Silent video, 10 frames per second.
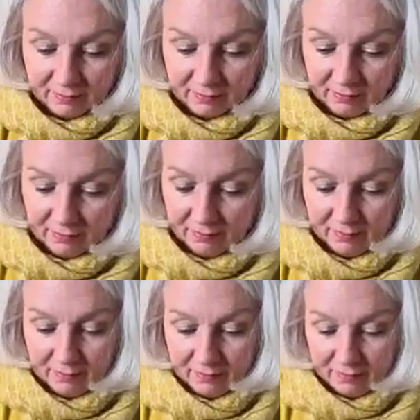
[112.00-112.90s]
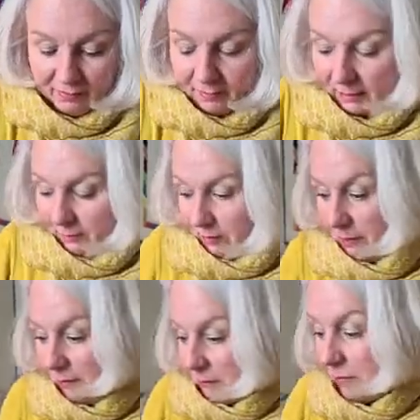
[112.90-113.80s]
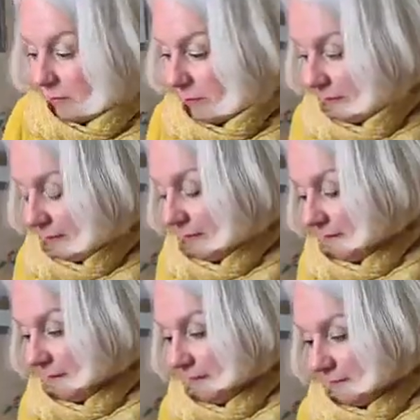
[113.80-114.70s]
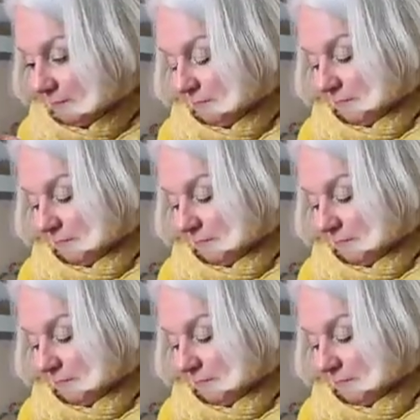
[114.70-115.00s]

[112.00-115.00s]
There we go. I'll just put this aside.